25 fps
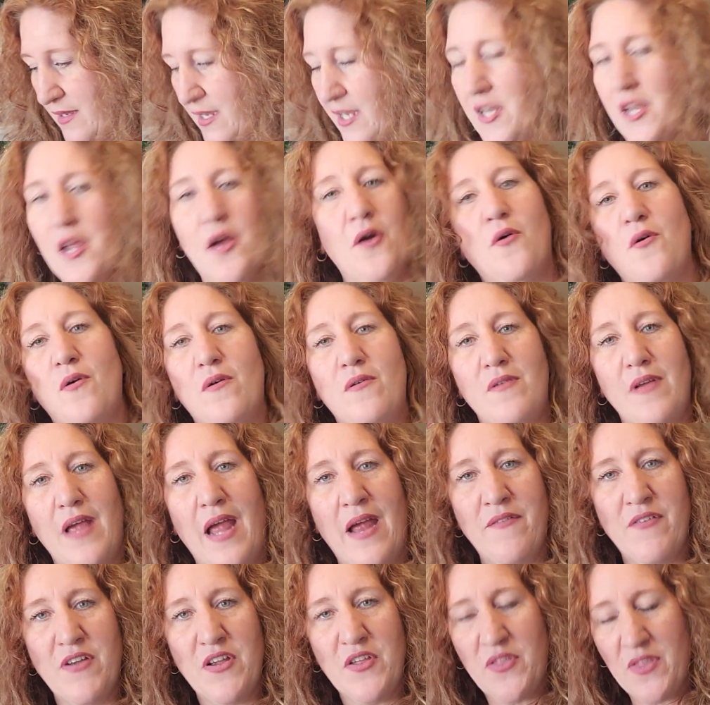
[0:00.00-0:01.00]
you know,
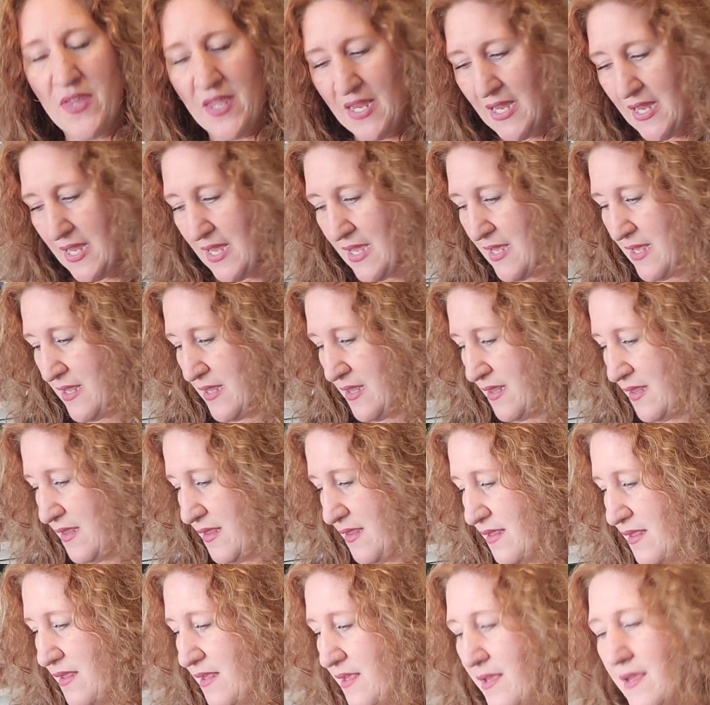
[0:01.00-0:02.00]
everything
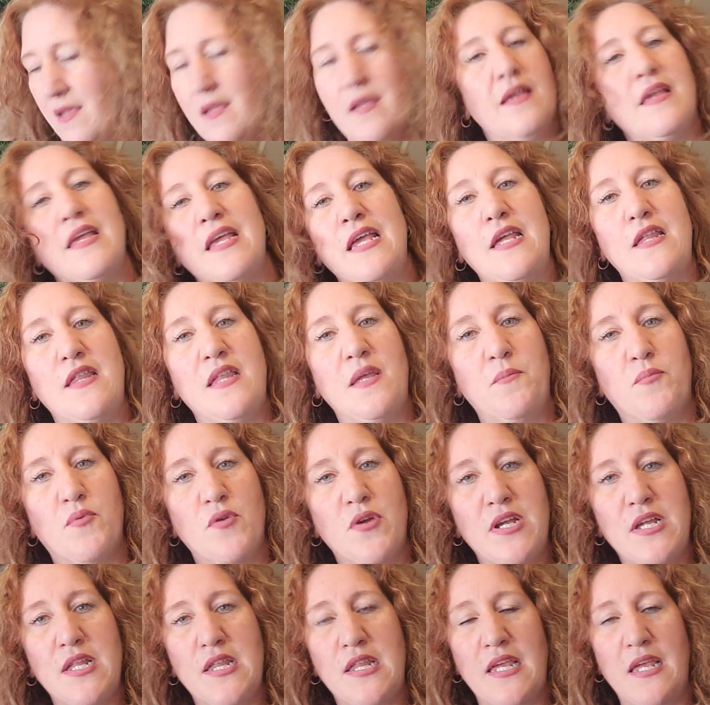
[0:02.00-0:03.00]
is easy
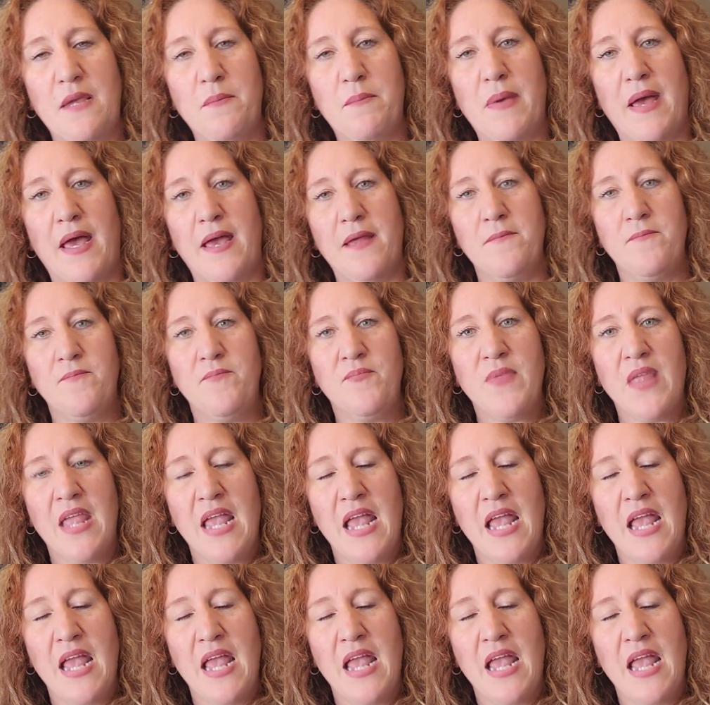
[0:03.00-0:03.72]
breezy, but